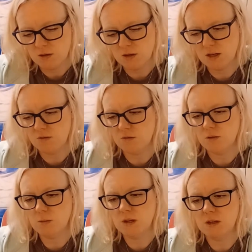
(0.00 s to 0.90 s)
either at the
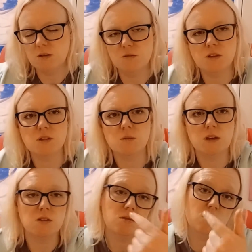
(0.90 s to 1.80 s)
beginning of this
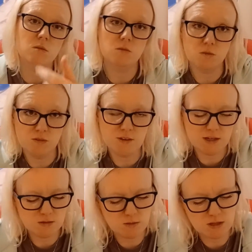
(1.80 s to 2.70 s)
week or with
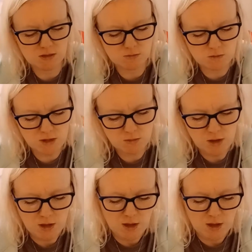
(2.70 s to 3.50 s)
last week as well.